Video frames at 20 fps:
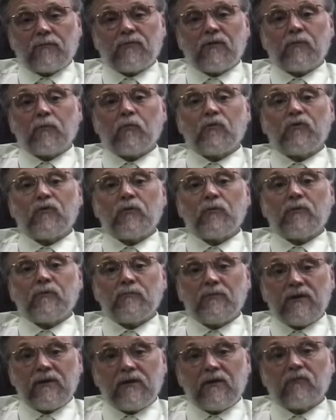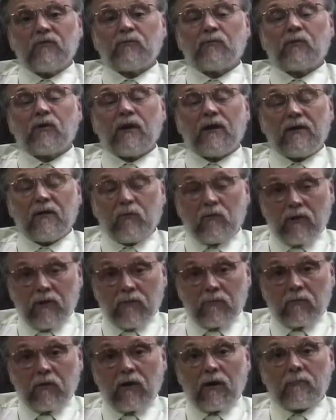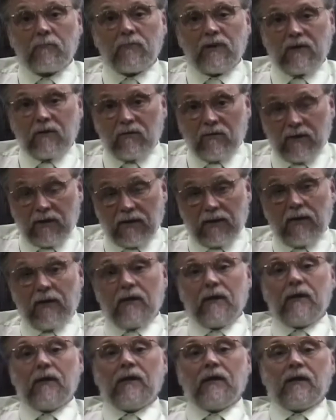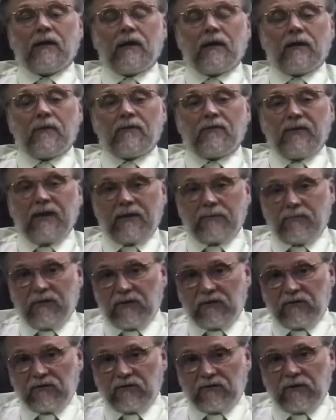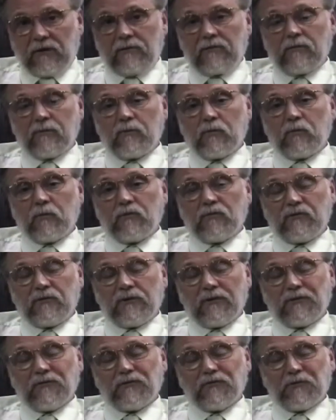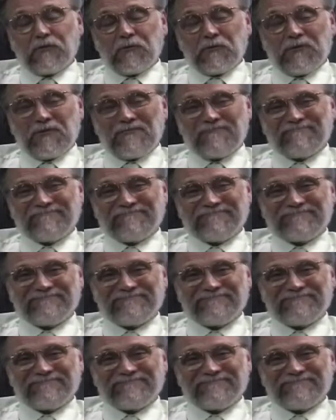is wrapped up with human beings primarily. That being said, the book was still enjoyable.